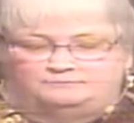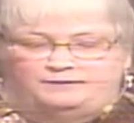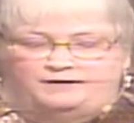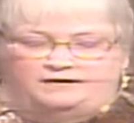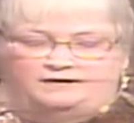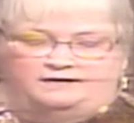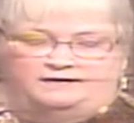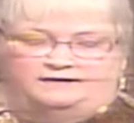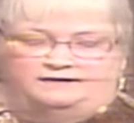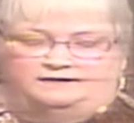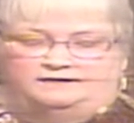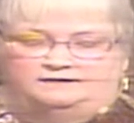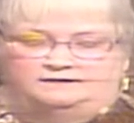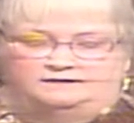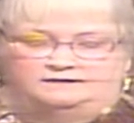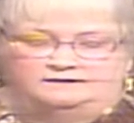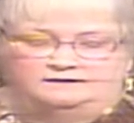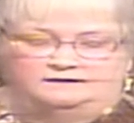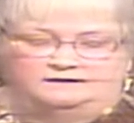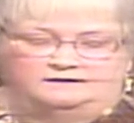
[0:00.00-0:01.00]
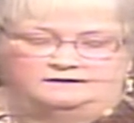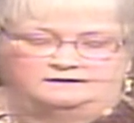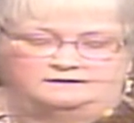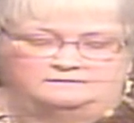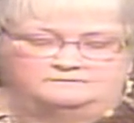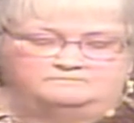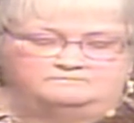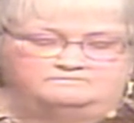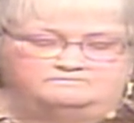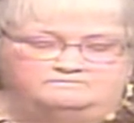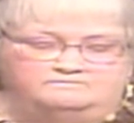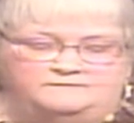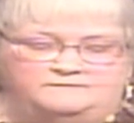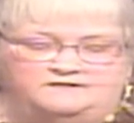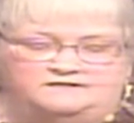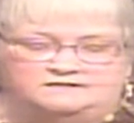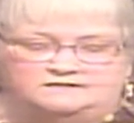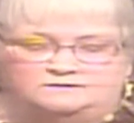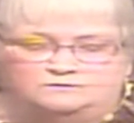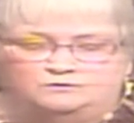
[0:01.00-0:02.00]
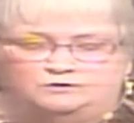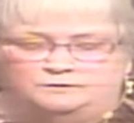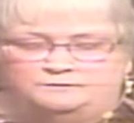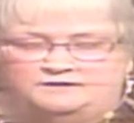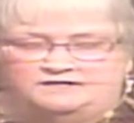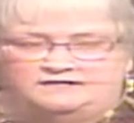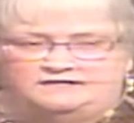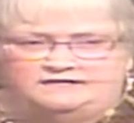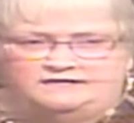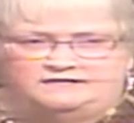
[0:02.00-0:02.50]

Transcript: by um, this woman. The